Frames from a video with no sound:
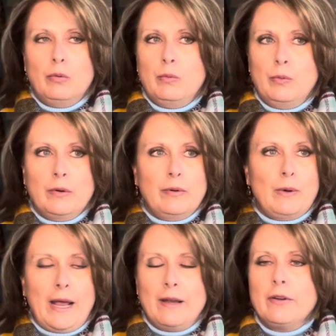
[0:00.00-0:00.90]

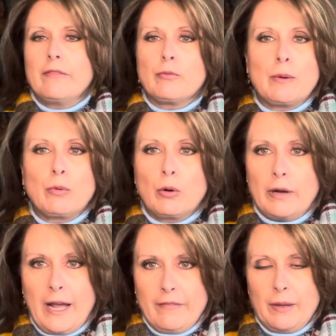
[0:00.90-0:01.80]
I don't even remember what we were
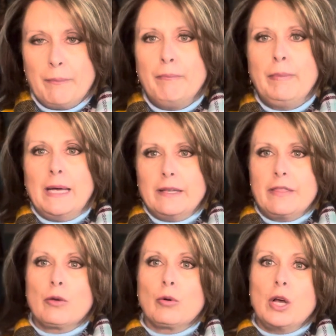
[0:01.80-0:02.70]
having, but
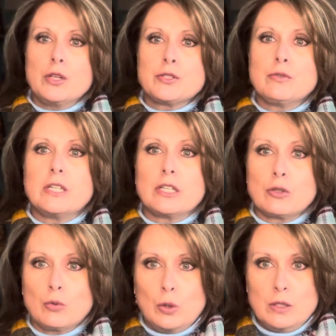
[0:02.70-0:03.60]
there were also dinner
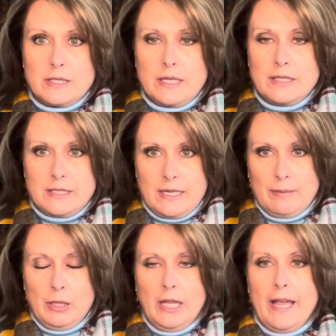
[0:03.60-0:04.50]
rolls on the
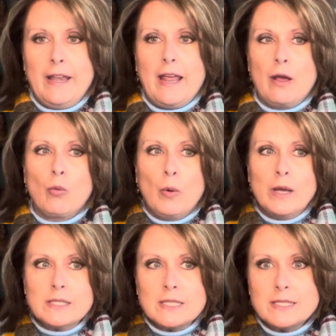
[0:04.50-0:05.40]
table. And I
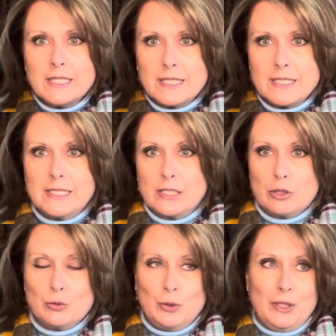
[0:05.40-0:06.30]
went to take a dinner
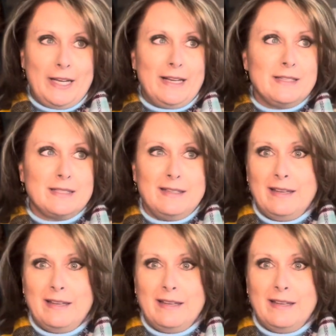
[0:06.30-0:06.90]
roll as